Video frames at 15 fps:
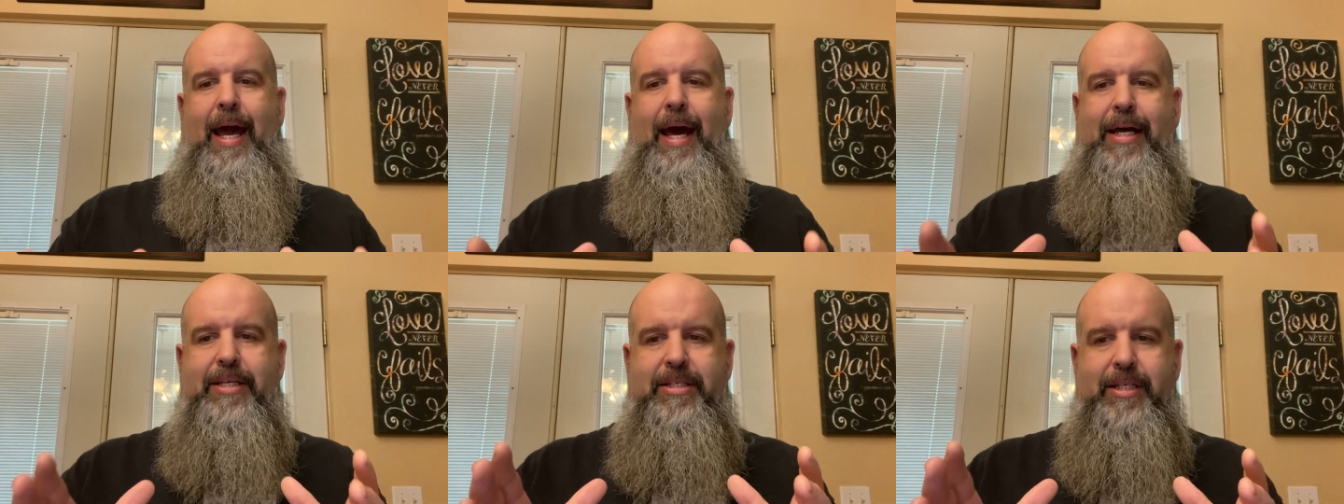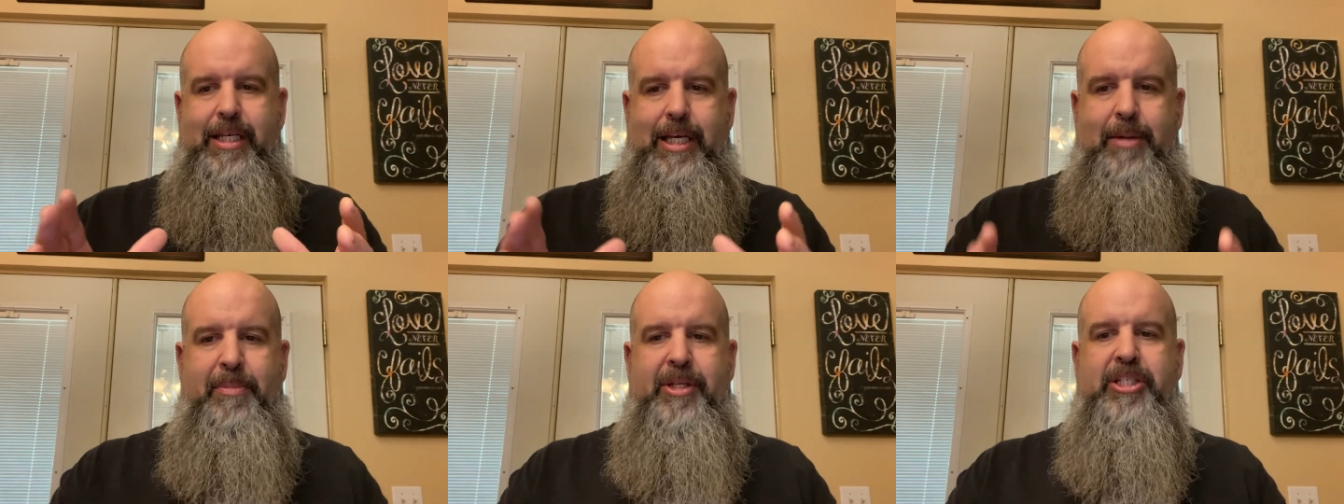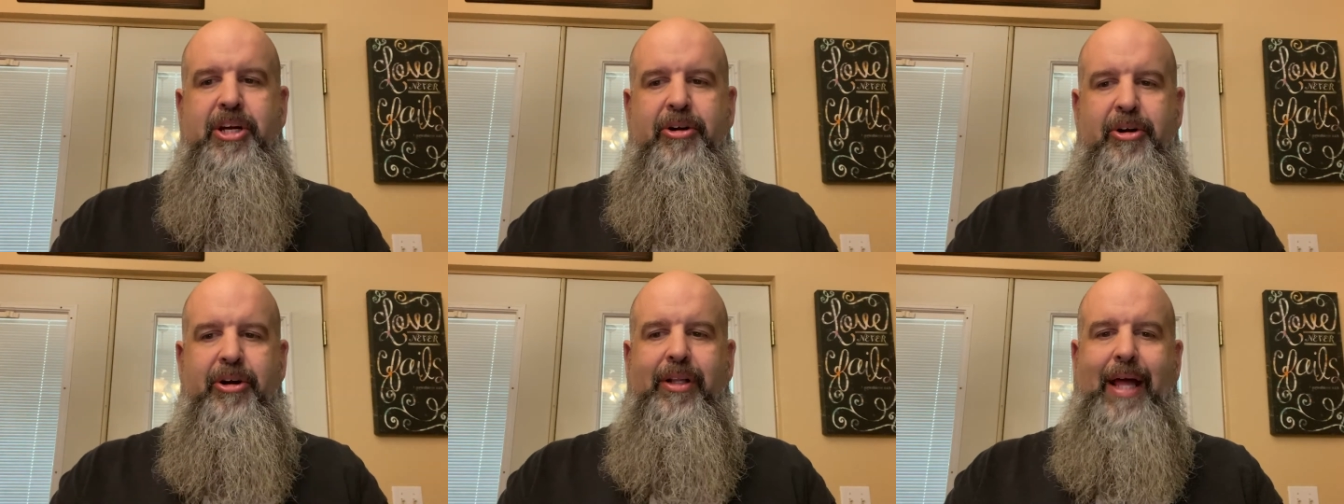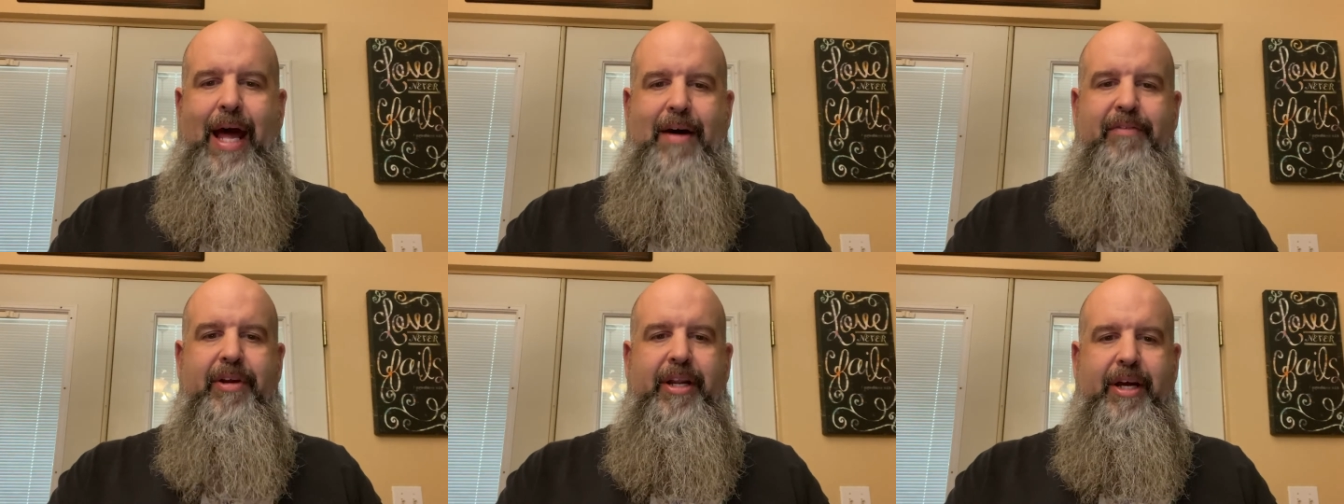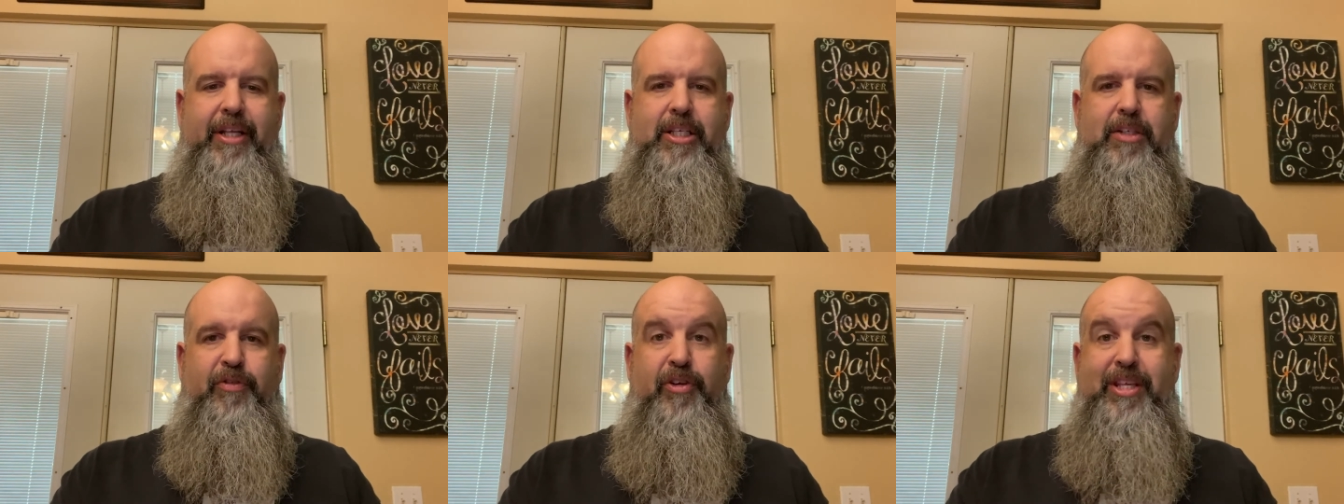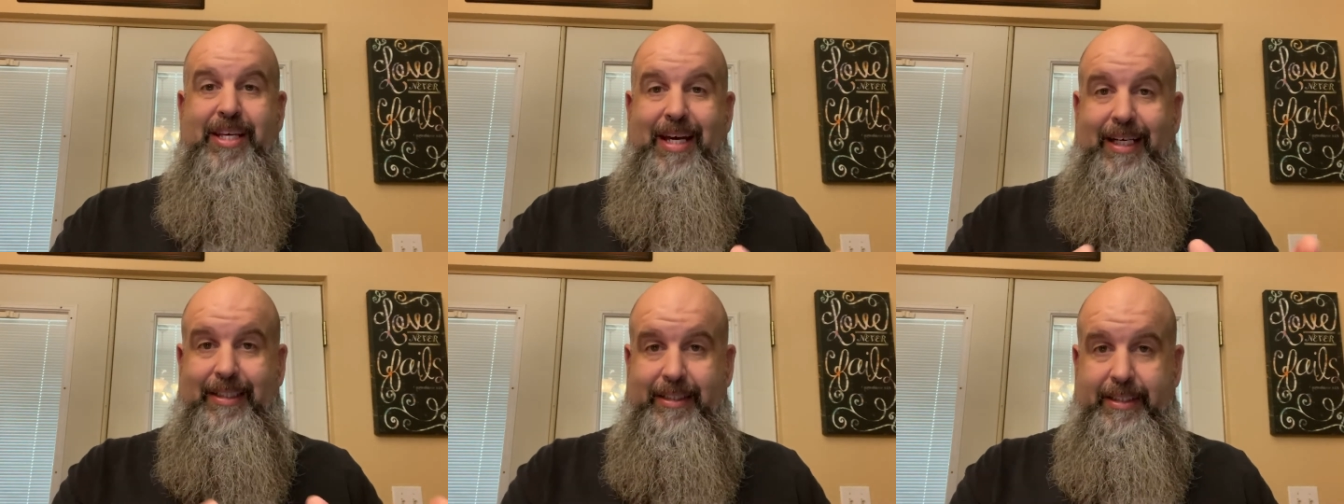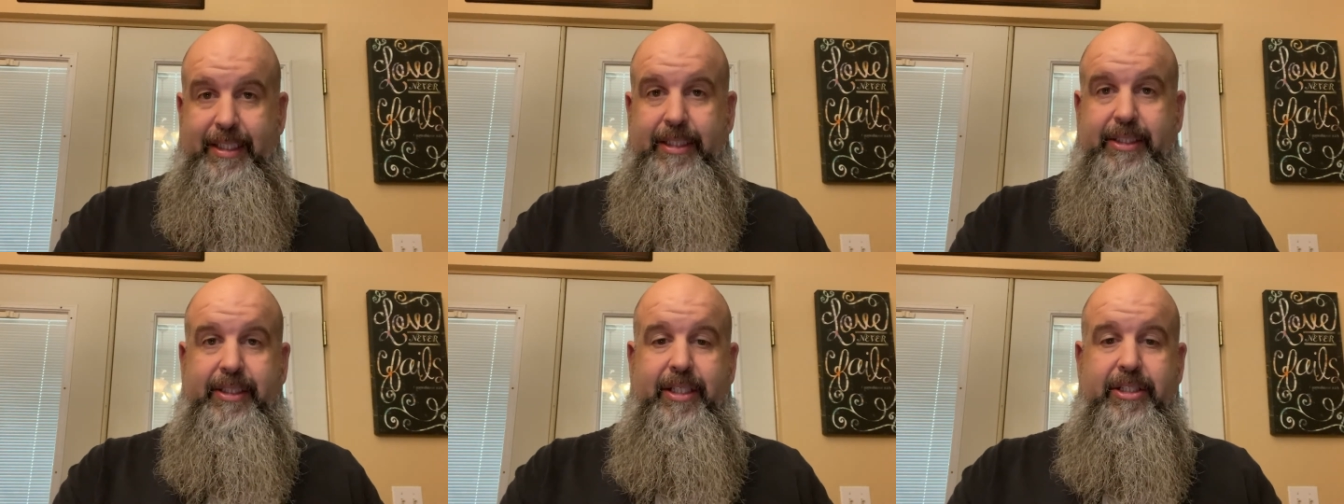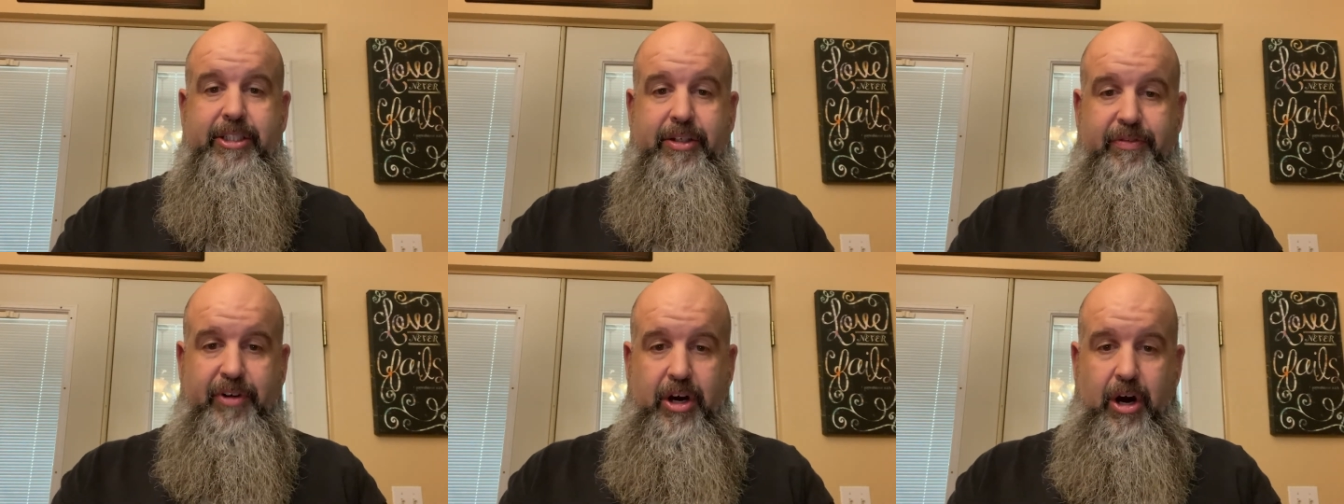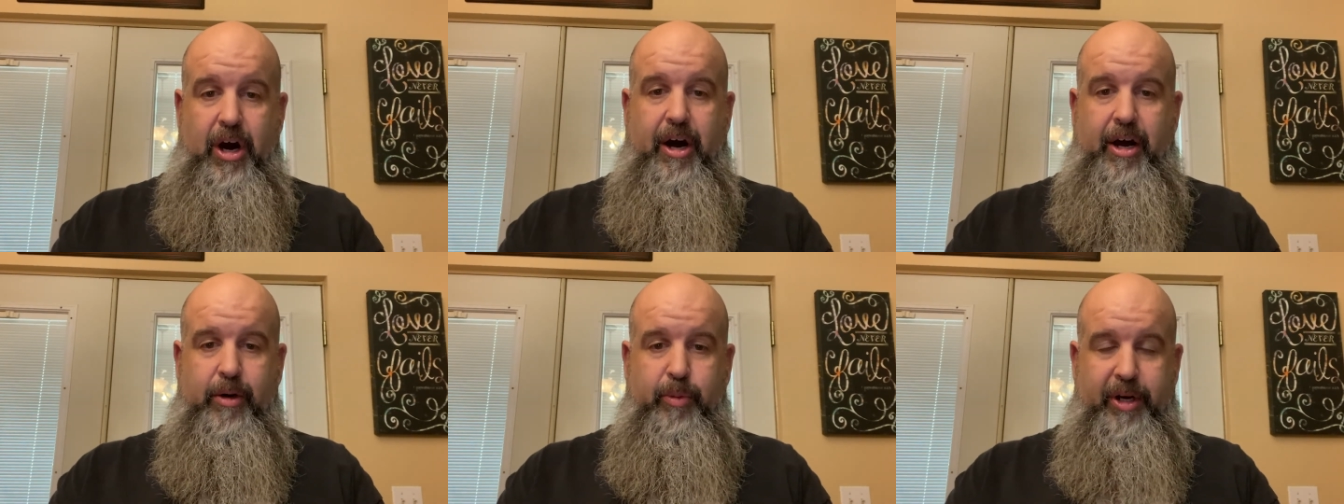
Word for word: as immaterial evidence for the existence of God.